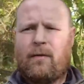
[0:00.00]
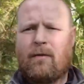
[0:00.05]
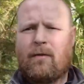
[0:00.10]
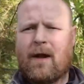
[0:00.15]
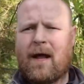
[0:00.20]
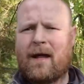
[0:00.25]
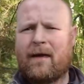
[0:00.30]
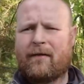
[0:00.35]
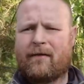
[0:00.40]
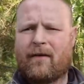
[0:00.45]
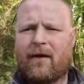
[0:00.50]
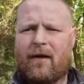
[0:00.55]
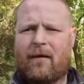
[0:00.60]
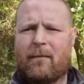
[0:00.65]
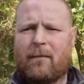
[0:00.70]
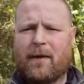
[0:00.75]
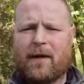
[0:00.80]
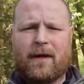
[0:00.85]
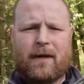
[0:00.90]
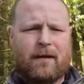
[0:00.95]
Right, so
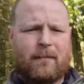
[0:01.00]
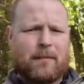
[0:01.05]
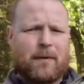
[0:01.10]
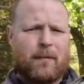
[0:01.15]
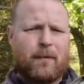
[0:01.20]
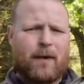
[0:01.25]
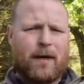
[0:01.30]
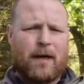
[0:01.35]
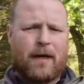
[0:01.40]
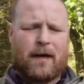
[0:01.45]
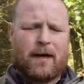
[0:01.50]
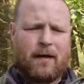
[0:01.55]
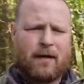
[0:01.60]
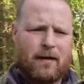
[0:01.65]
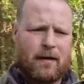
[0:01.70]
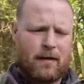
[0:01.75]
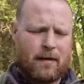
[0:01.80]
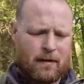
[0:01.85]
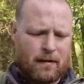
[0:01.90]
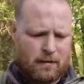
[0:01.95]
I've made my way
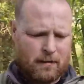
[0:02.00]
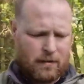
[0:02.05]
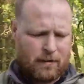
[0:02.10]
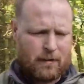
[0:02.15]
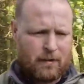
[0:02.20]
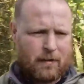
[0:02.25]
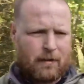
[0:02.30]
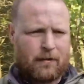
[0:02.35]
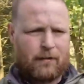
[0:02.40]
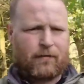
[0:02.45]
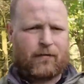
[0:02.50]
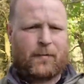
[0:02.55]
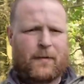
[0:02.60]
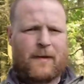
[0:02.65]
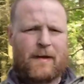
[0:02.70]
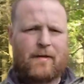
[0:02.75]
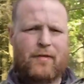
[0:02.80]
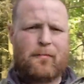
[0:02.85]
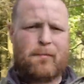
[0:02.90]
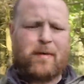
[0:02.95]
to
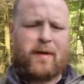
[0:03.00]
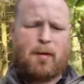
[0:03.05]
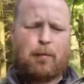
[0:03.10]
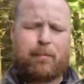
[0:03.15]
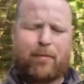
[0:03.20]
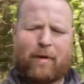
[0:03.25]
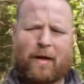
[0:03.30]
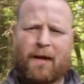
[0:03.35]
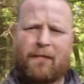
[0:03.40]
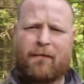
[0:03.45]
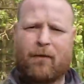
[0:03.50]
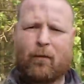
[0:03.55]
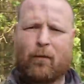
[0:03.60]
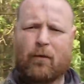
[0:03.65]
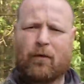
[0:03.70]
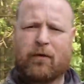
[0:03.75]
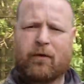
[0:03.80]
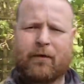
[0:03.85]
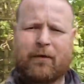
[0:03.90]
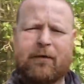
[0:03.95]
my little bit of private
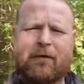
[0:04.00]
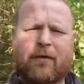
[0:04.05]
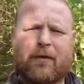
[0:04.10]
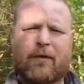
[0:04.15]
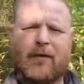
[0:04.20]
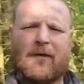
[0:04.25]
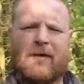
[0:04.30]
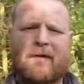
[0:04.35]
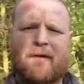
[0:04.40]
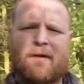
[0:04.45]
woodland.